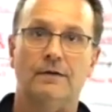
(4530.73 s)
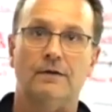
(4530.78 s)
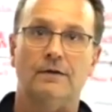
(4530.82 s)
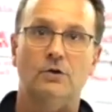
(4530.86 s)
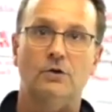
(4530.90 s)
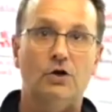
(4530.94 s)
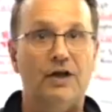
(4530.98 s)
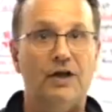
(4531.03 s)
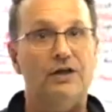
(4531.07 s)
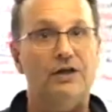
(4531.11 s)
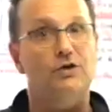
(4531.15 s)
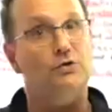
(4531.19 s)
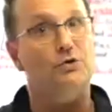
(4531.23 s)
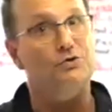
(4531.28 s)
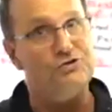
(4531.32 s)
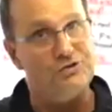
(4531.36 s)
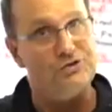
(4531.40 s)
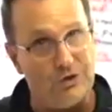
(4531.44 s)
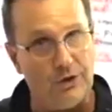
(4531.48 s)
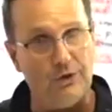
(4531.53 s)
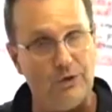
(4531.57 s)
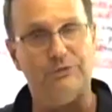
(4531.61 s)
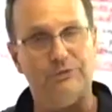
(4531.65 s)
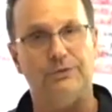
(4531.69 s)
look at your
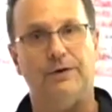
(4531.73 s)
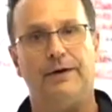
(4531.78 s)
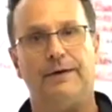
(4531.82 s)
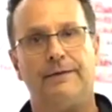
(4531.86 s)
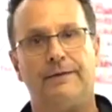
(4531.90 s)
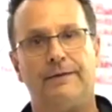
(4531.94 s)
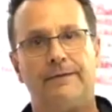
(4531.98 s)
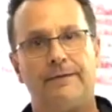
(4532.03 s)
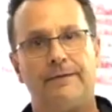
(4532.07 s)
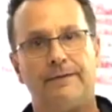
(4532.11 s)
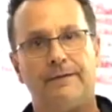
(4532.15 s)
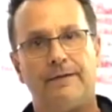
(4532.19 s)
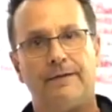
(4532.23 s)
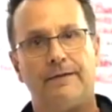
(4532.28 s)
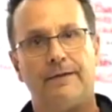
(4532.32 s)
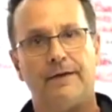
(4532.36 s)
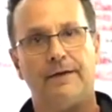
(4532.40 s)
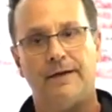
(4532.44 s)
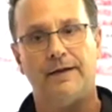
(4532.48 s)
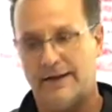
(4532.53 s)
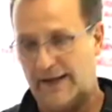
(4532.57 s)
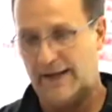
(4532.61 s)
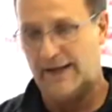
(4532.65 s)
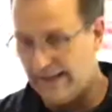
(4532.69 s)
children,
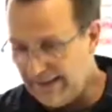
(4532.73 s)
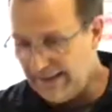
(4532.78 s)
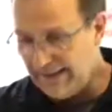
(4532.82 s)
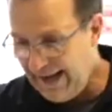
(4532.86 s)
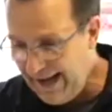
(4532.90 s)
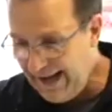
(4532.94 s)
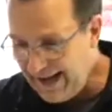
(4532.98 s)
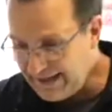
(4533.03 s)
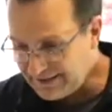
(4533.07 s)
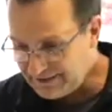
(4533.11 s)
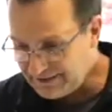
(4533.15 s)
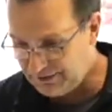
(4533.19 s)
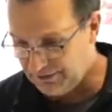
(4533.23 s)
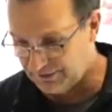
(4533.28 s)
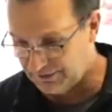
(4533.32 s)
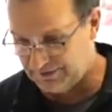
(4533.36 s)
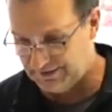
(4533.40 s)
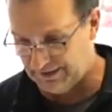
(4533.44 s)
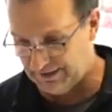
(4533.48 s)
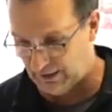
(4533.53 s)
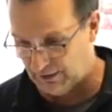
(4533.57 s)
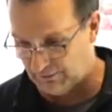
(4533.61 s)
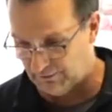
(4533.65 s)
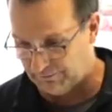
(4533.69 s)
and ask
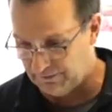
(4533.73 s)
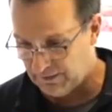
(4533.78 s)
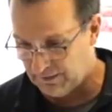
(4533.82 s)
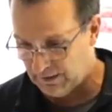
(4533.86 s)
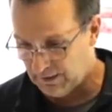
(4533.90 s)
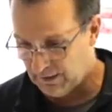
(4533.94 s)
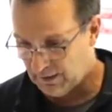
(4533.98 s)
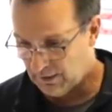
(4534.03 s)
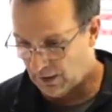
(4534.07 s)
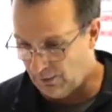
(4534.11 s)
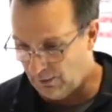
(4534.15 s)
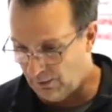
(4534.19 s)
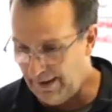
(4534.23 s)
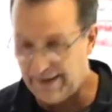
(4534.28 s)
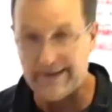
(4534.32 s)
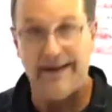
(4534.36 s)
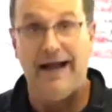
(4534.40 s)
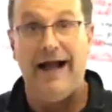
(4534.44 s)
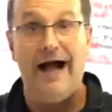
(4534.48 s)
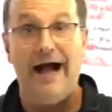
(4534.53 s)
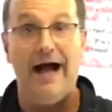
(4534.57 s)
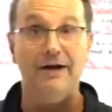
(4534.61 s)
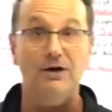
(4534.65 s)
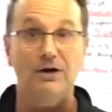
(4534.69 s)
yourself, all right,
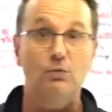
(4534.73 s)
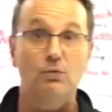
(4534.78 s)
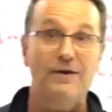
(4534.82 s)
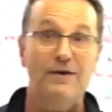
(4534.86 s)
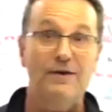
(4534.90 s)
how did